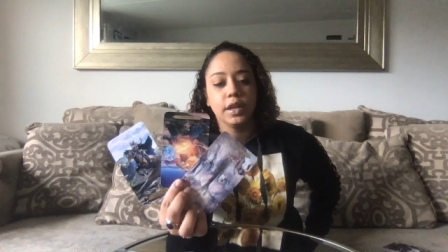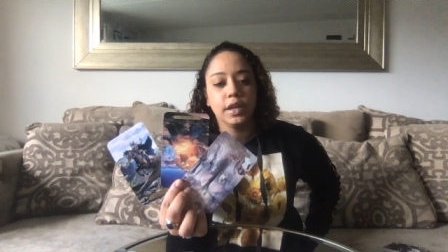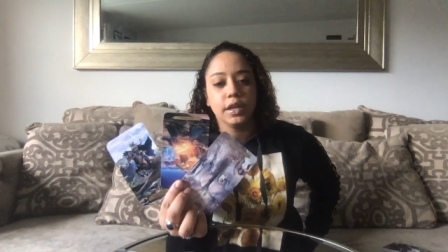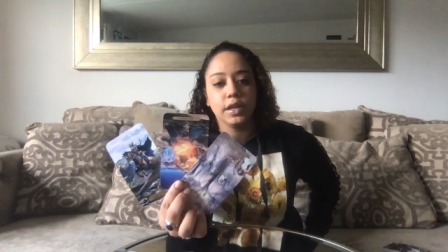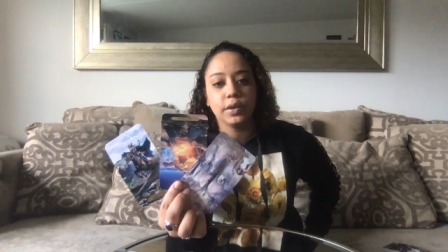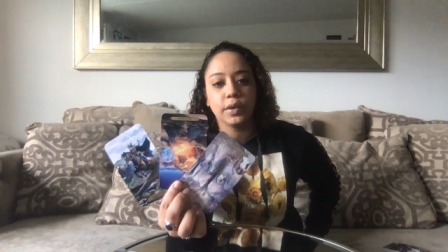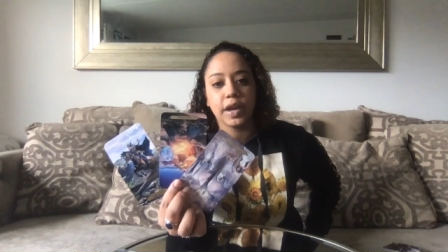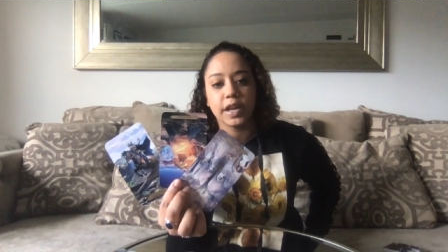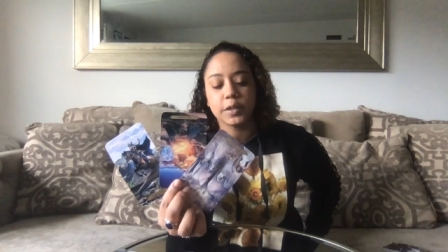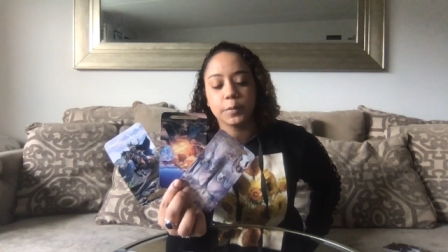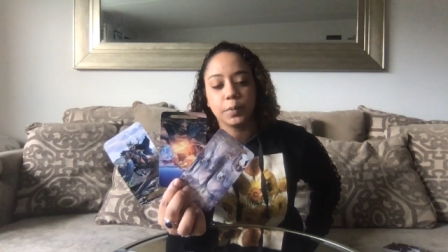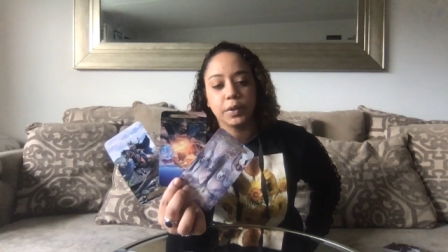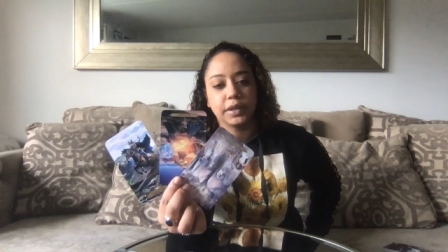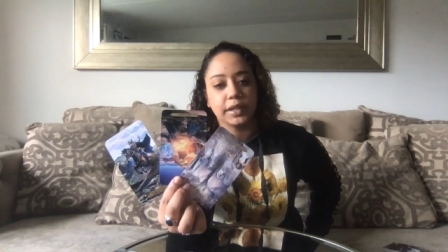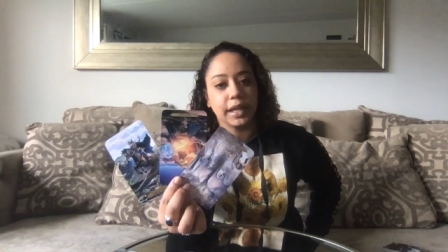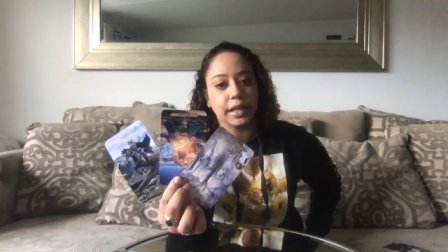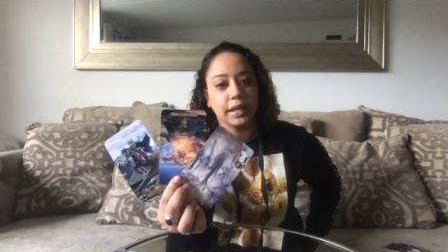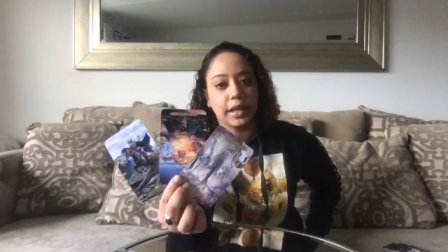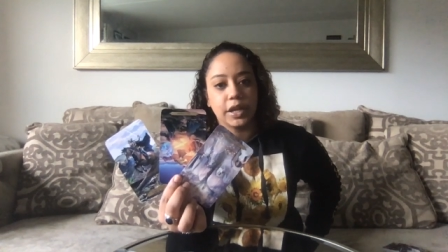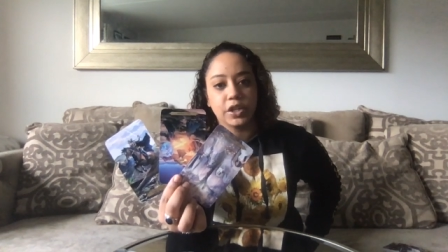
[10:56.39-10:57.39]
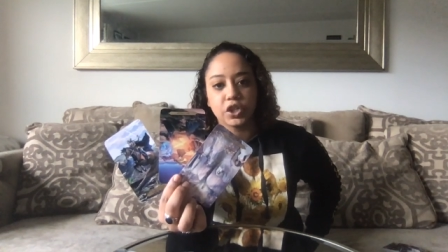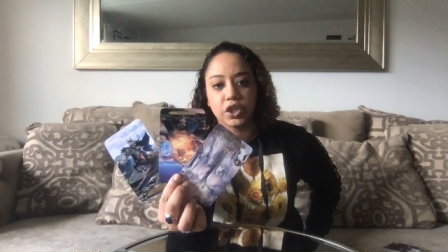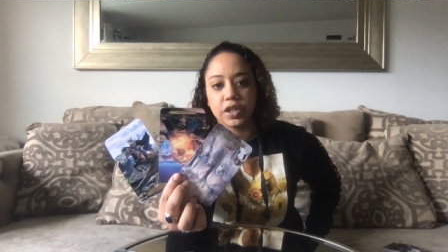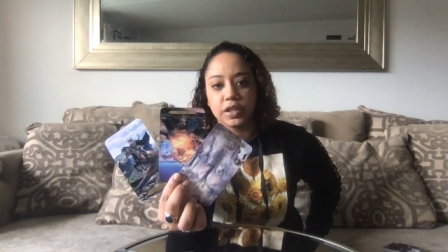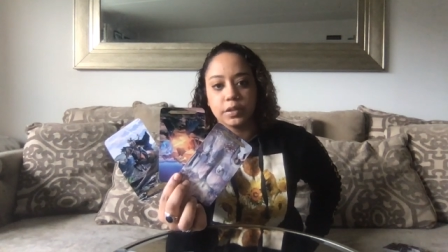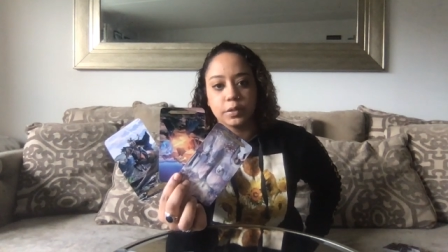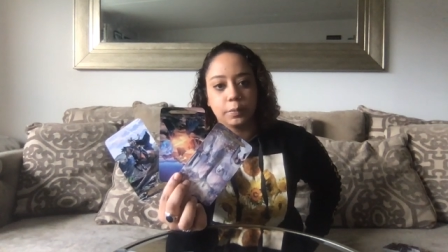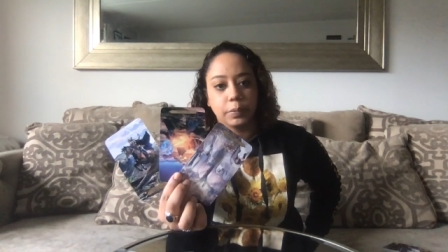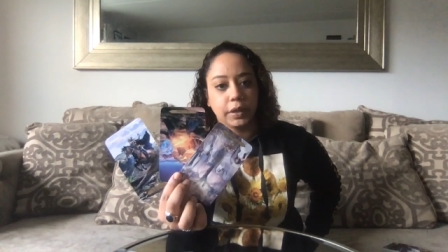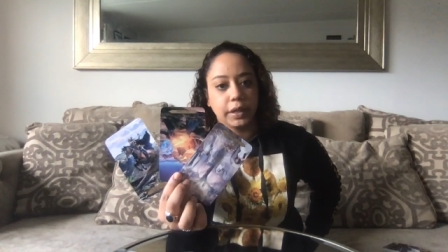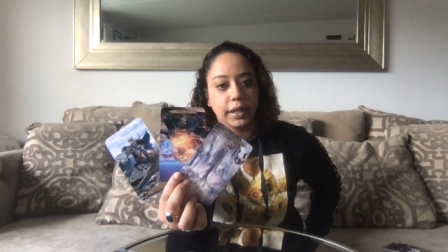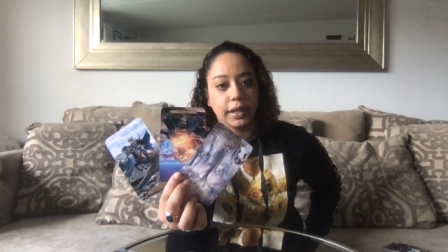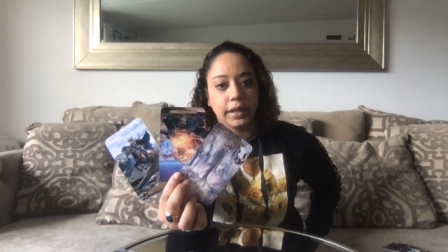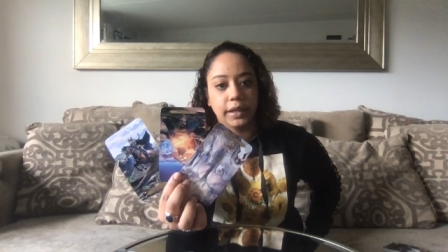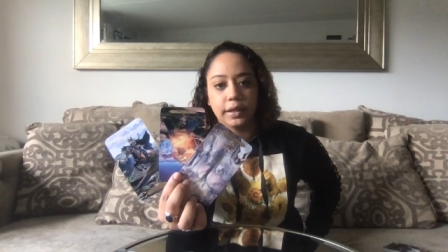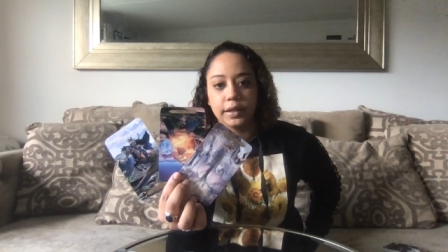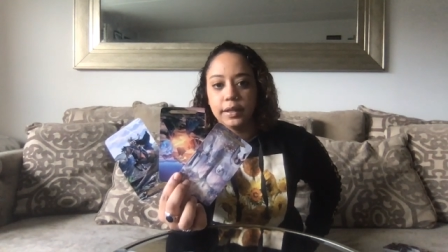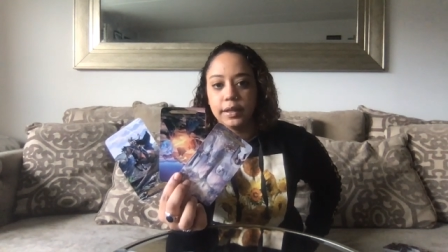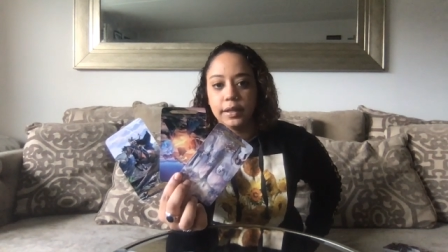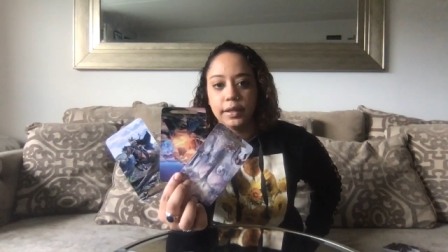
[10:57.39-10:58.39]
You guys put that logic into play,
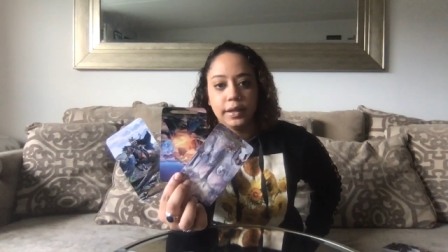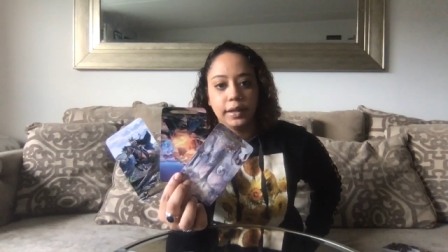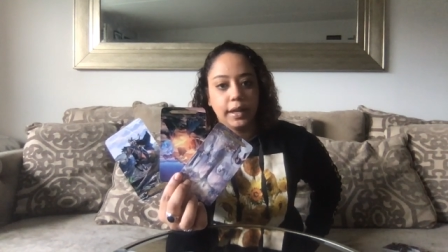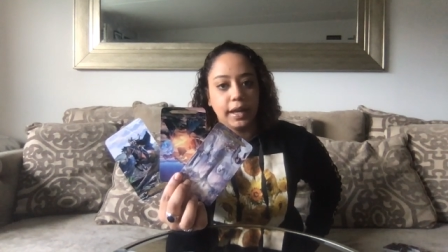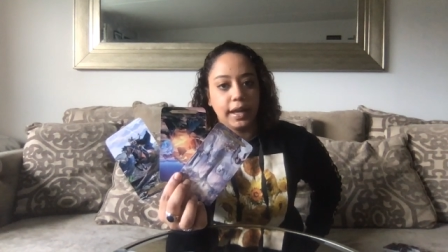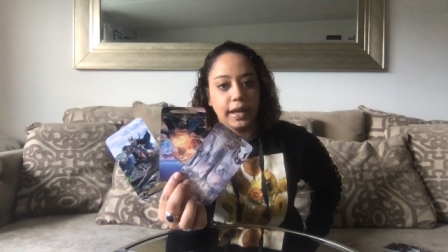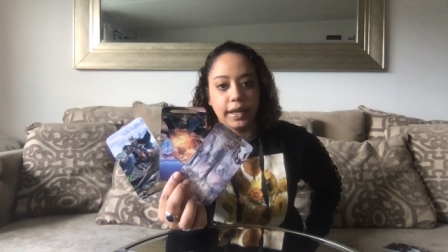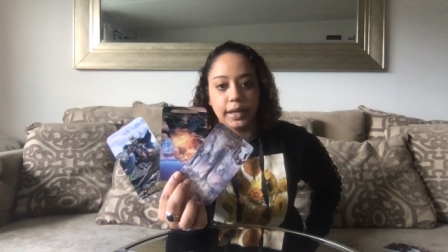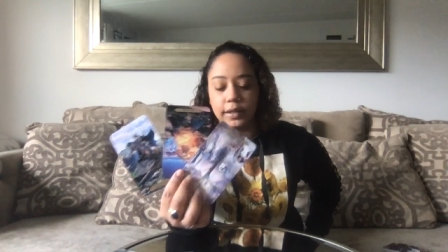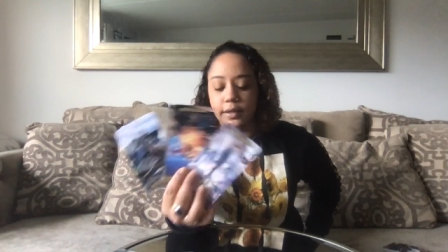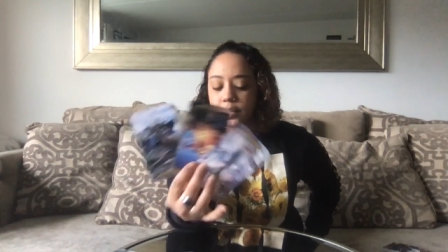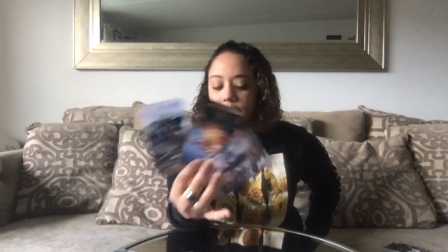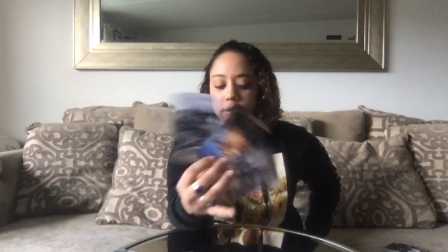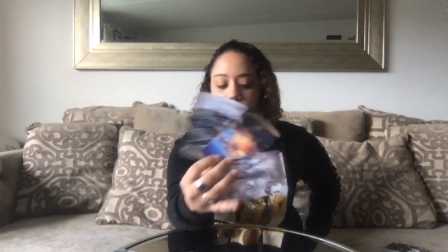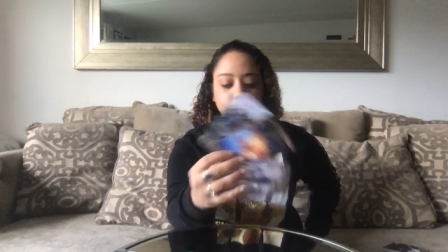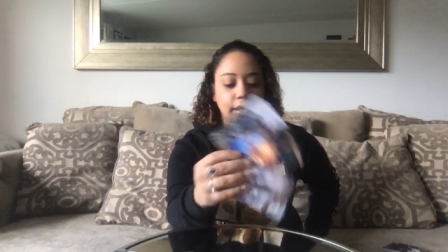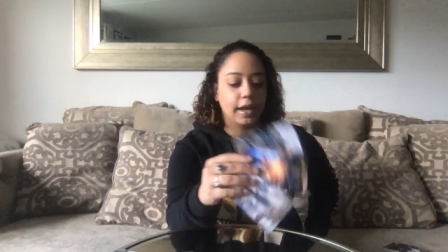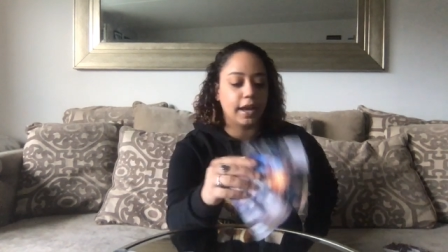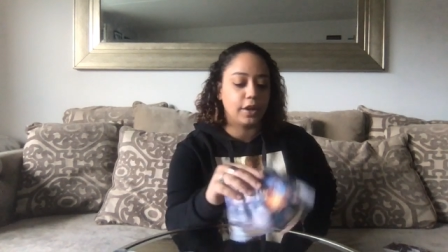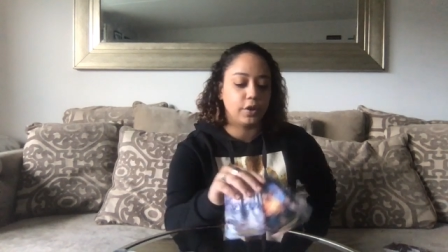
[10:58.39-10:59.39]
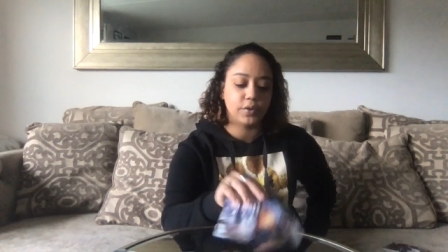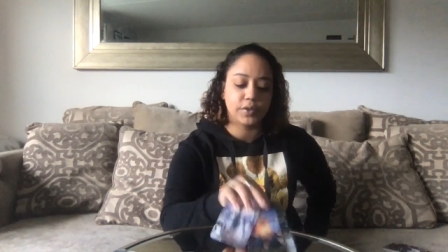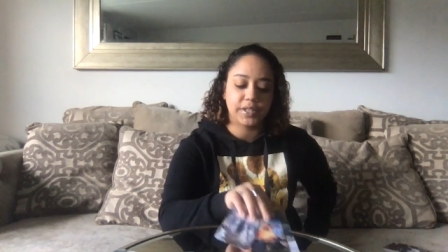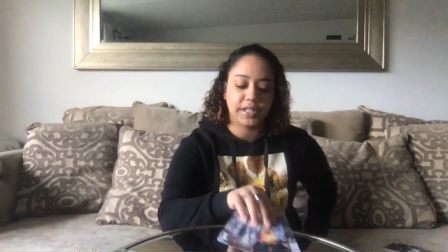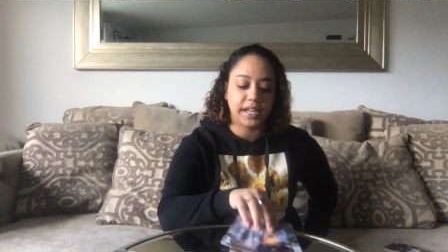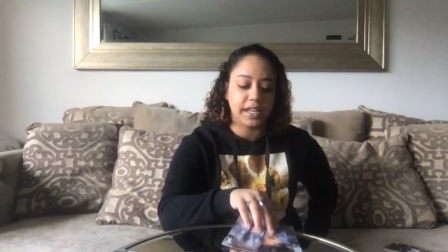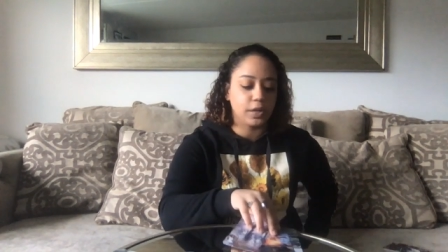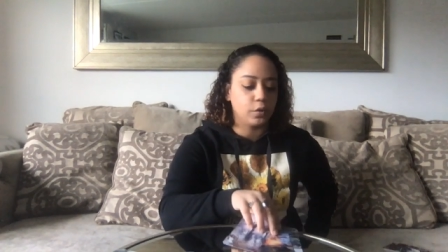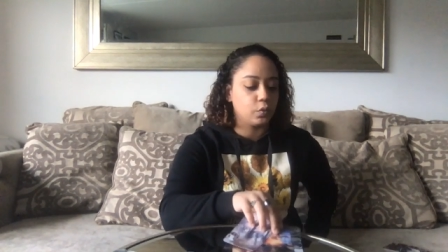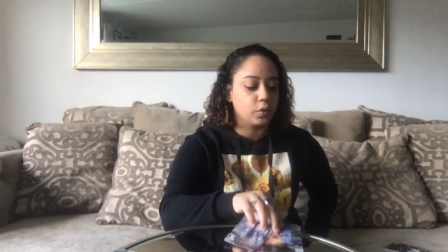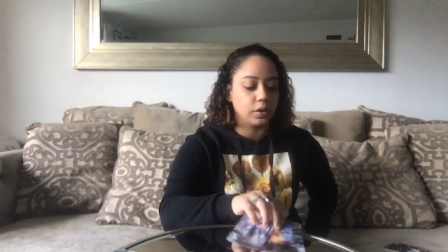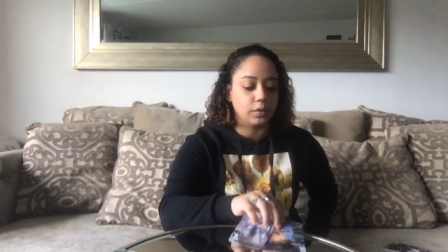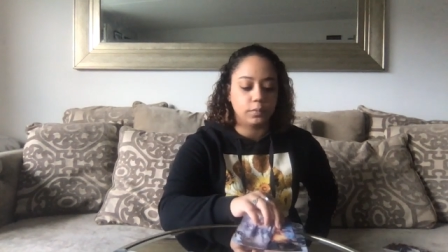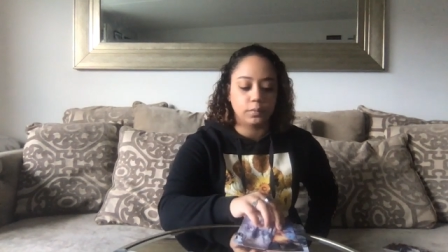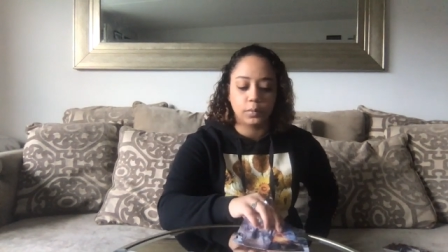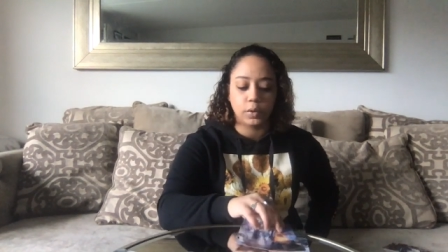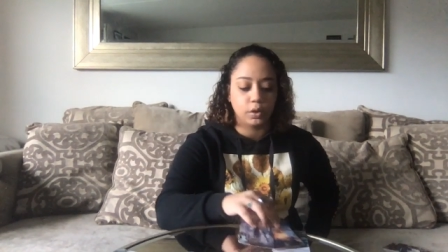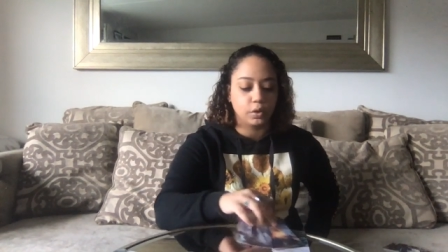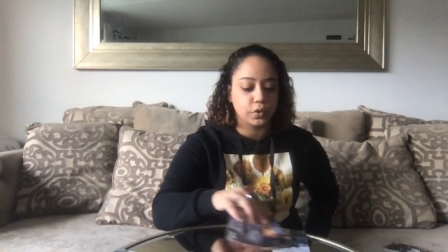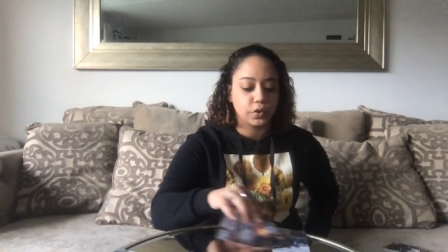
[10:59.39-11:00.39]
and I don't see
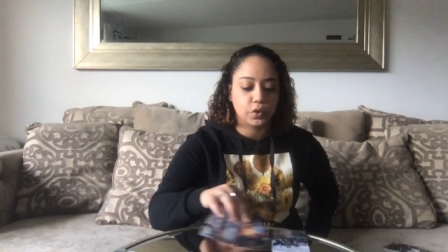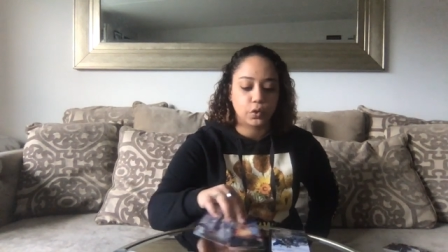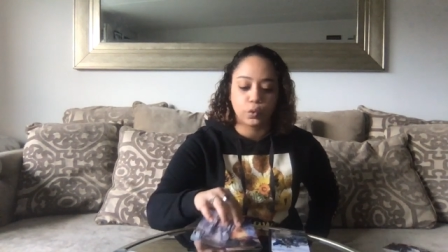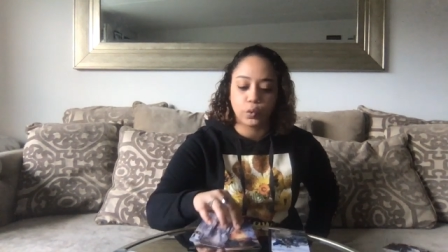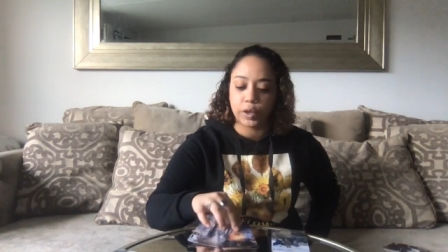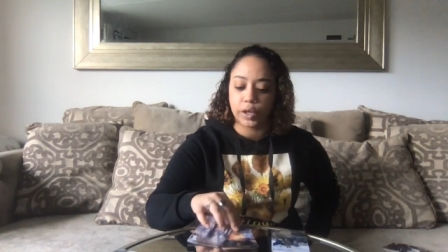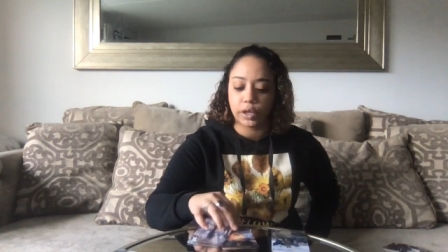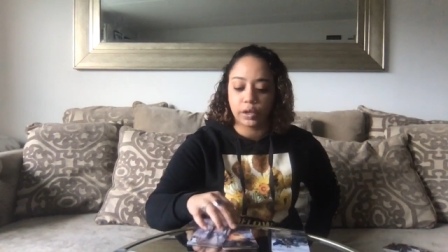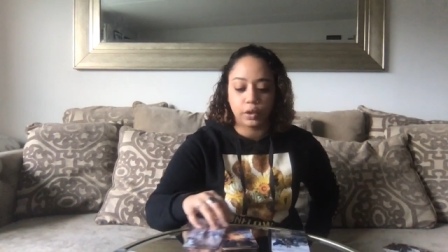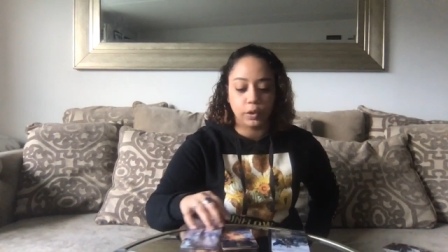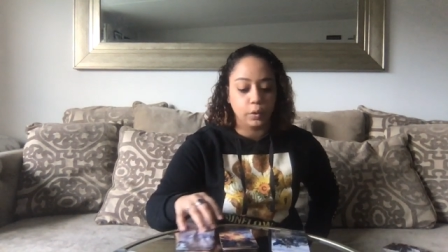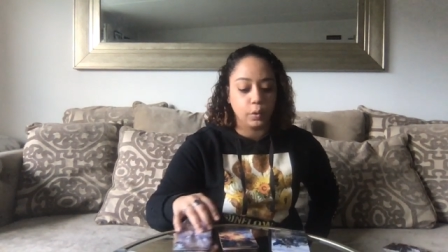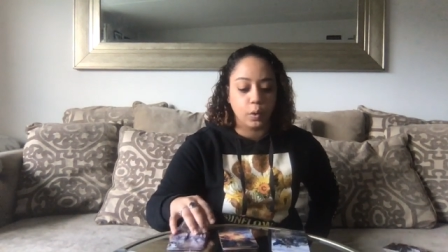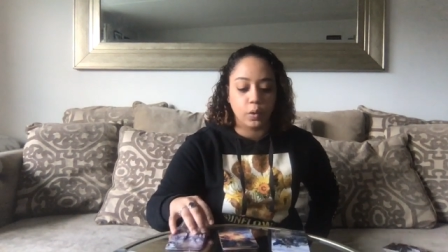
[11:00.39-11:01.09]
anyone, you know, screwing you